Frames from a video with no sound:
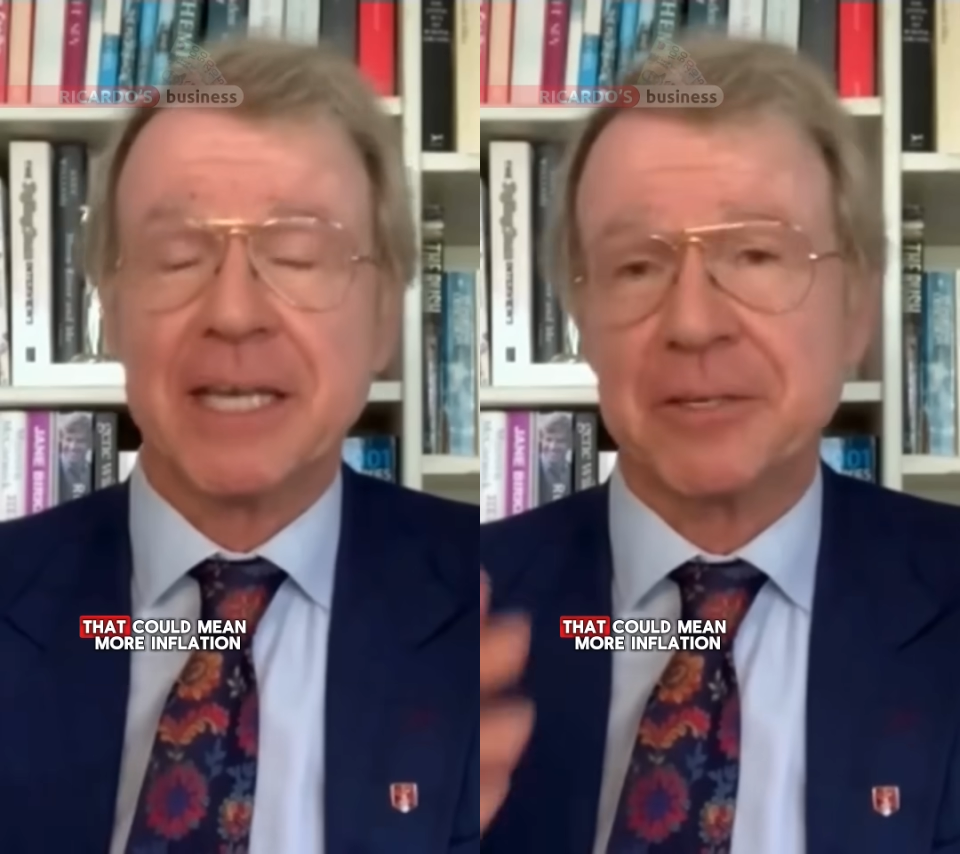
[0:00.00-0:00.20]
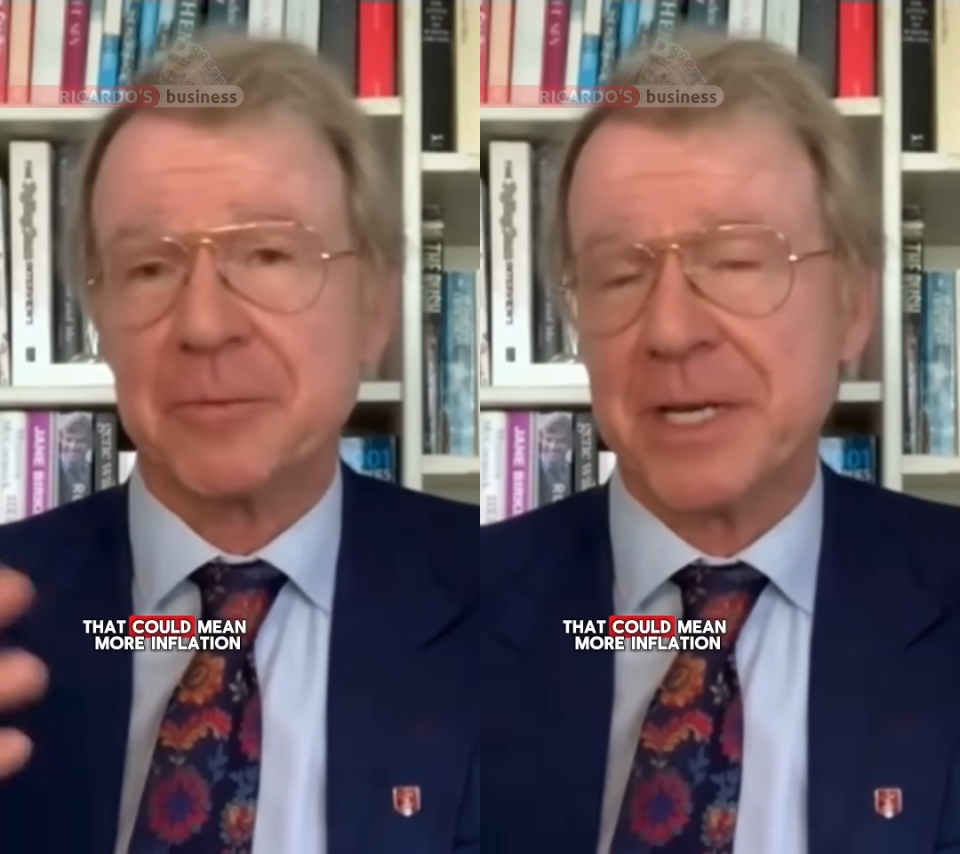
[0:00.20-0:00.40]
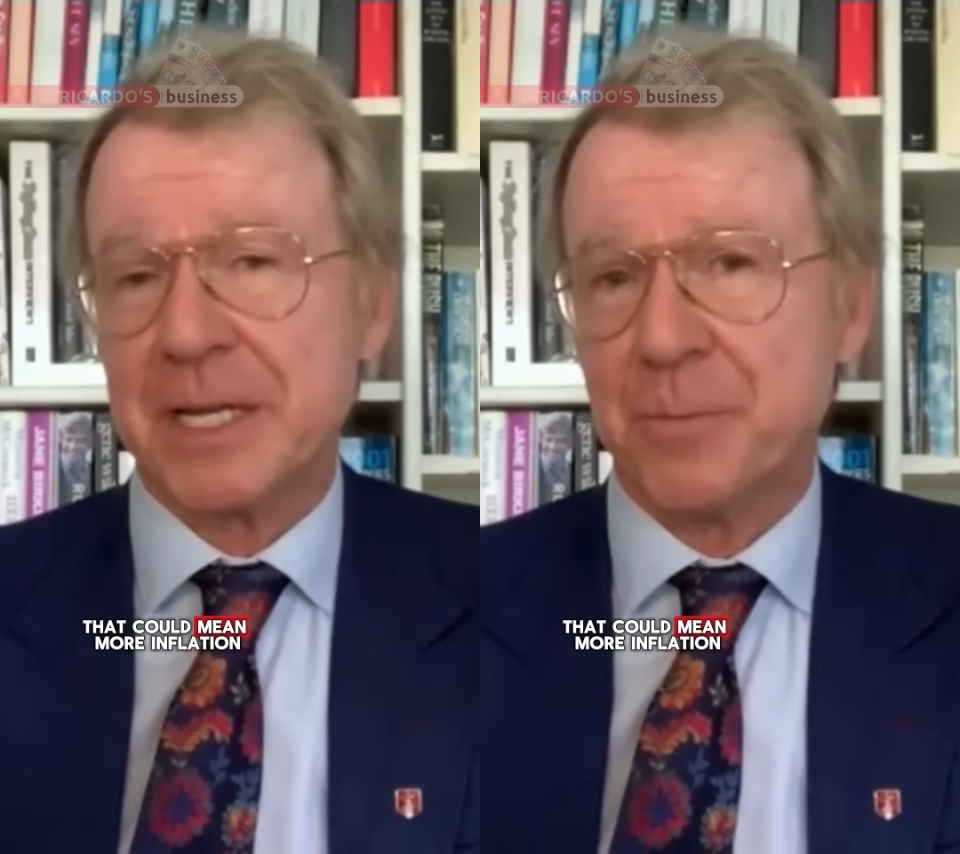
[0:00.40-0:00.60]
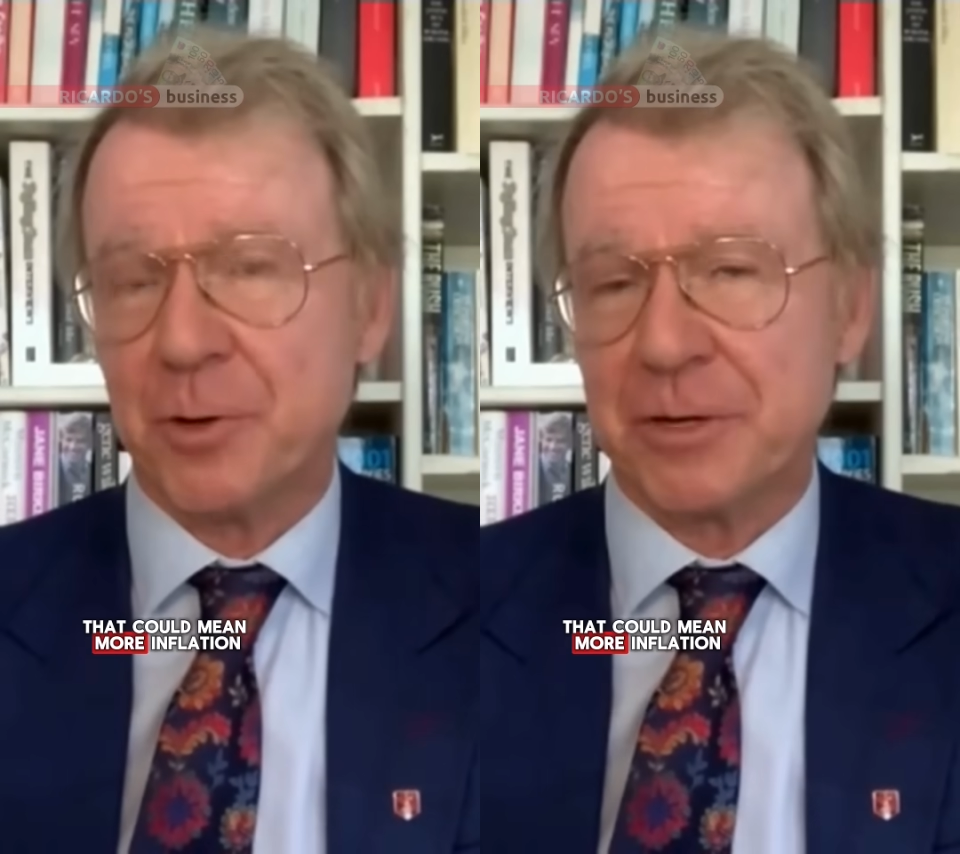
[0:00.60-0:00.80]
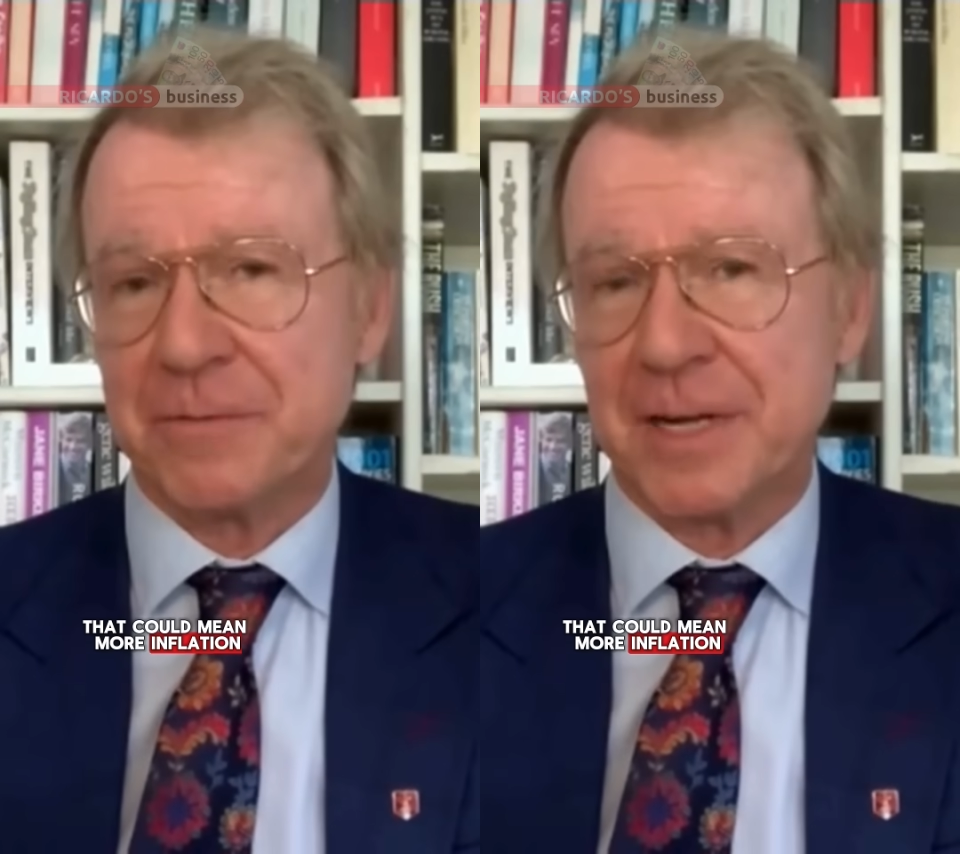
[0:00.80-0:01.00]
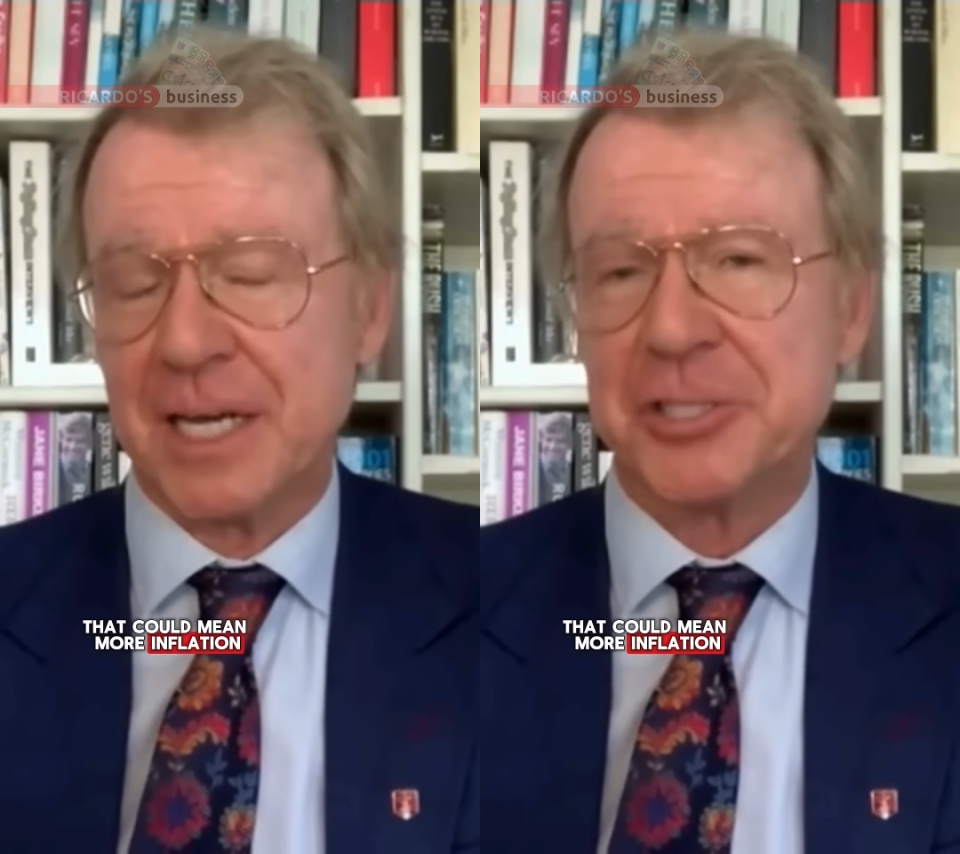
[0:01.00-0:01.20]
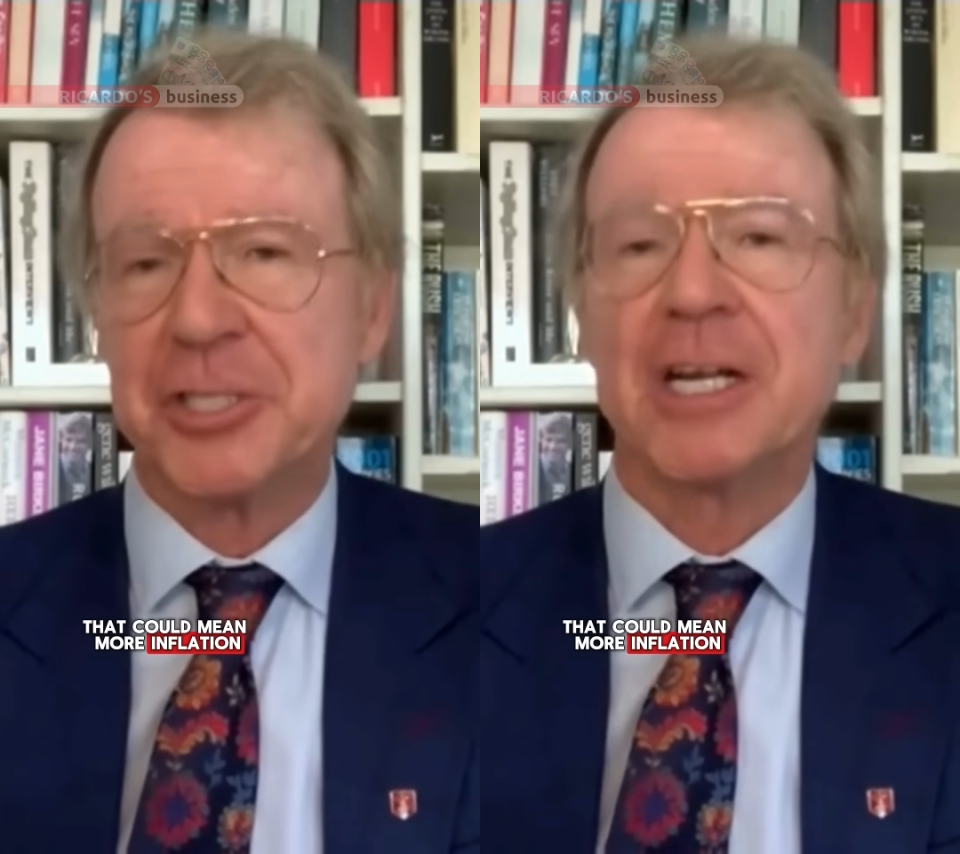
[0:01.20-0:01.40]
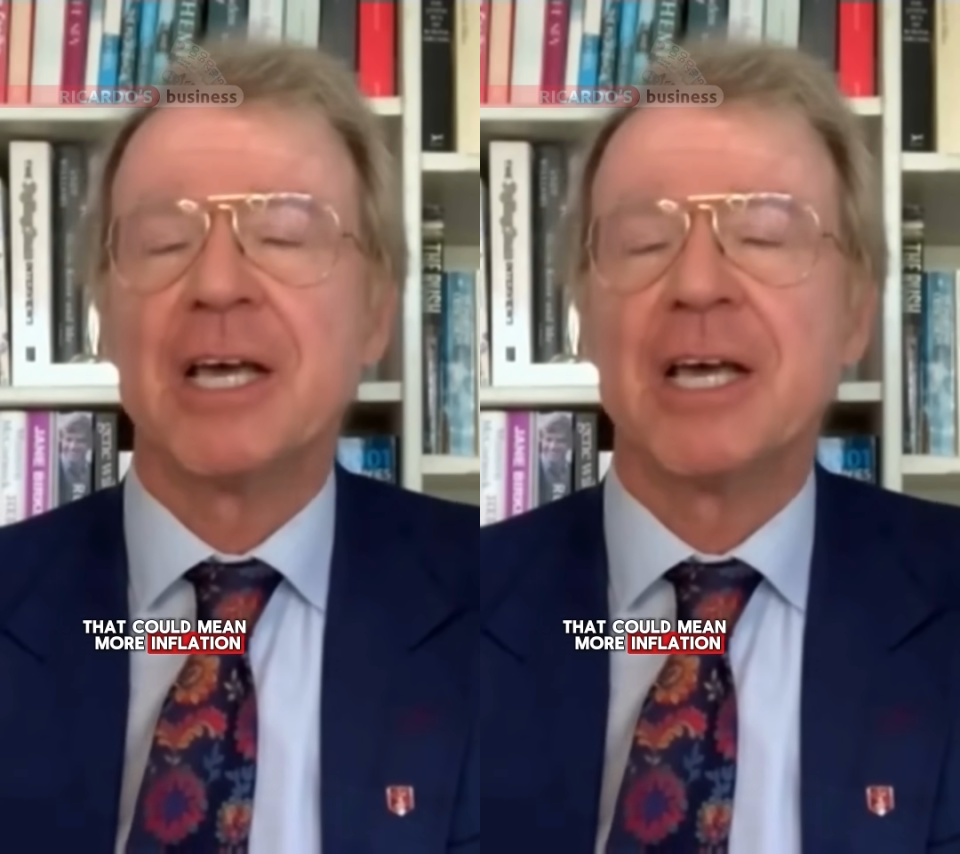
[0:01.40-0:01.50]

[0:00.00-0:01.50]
That could mean more inflation.